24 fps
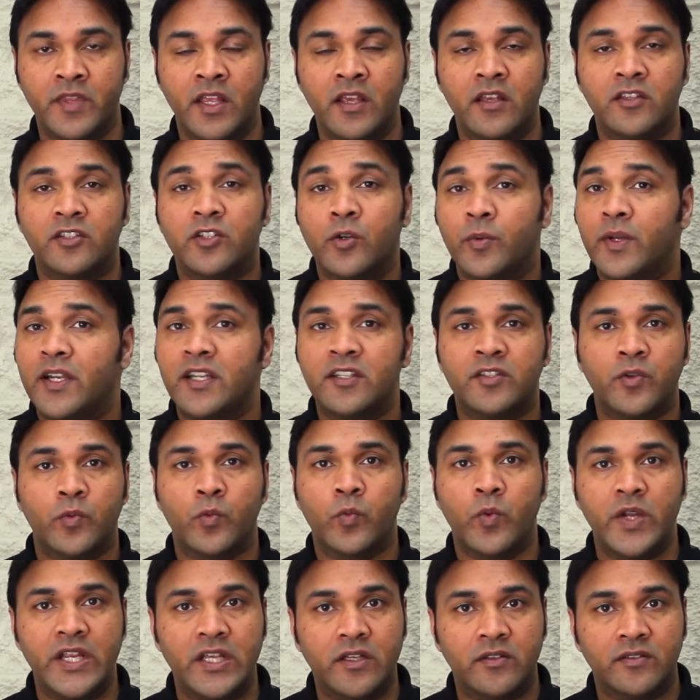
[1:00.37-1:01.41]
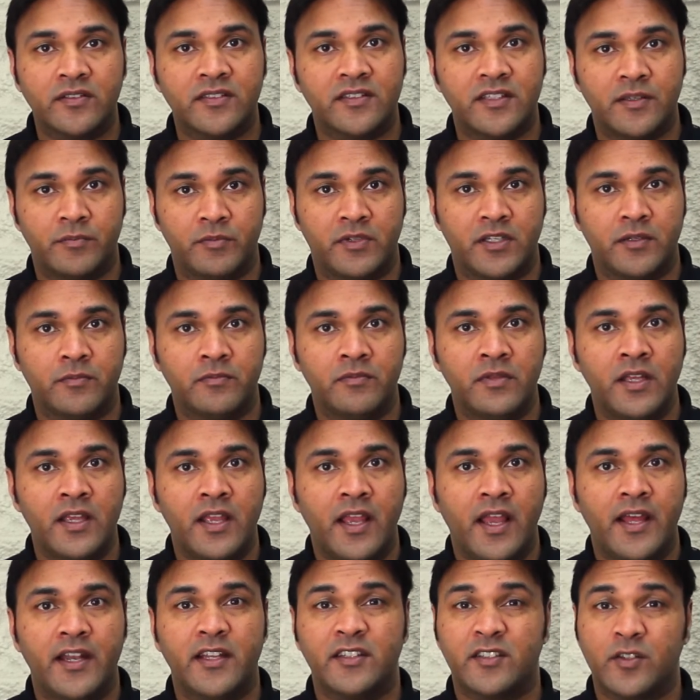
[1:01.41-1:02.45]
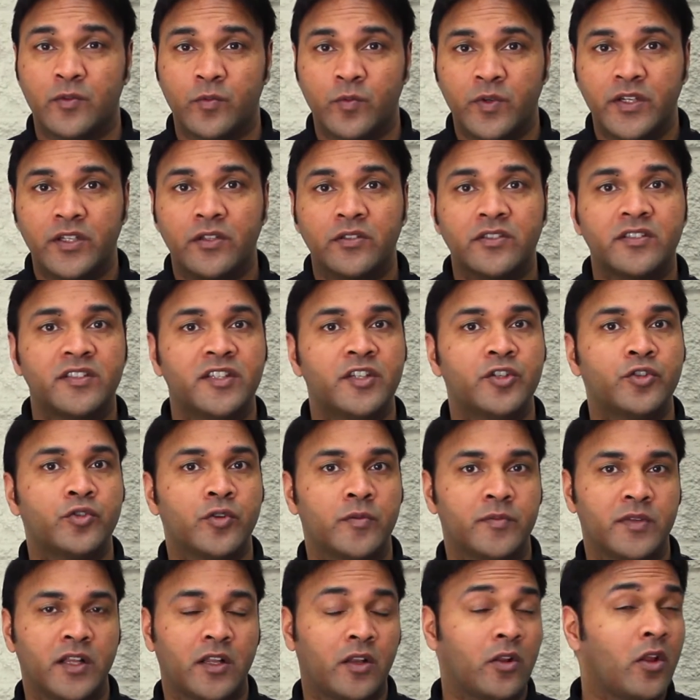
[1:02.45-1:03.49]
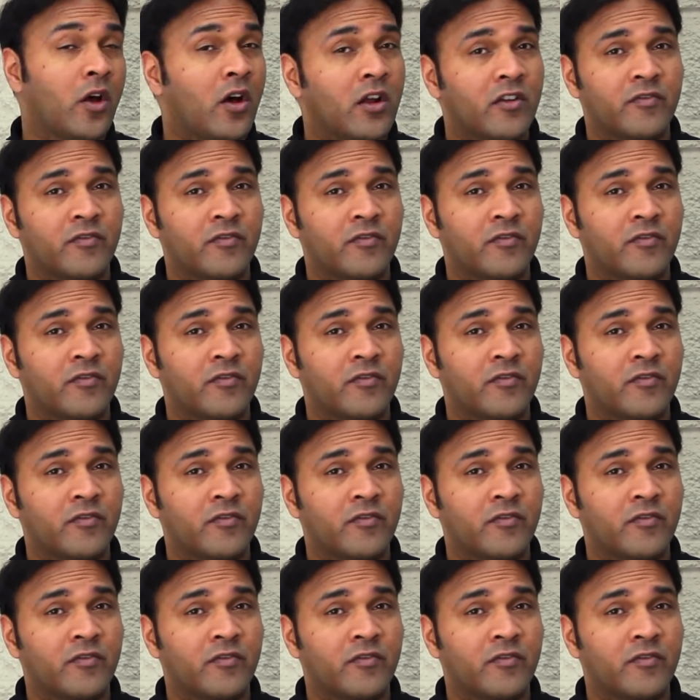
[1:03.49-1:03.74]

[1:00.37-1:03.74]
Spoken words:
So it is a real symptom and it's a real syndrome that a lot of